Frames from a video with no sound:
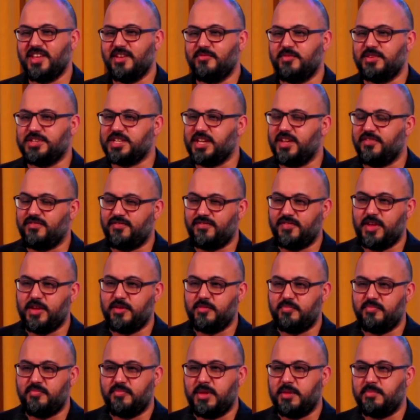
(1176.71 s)
which I feel
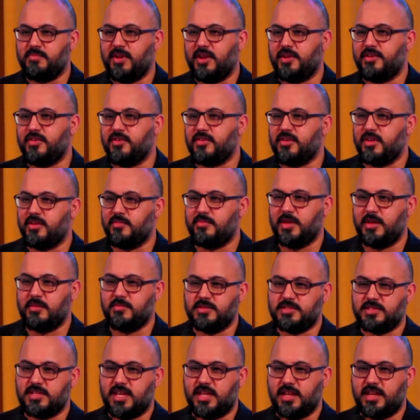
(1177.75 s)
people are not going to be able
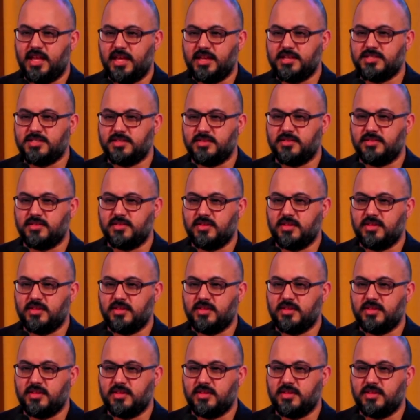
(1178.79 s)
to connect to.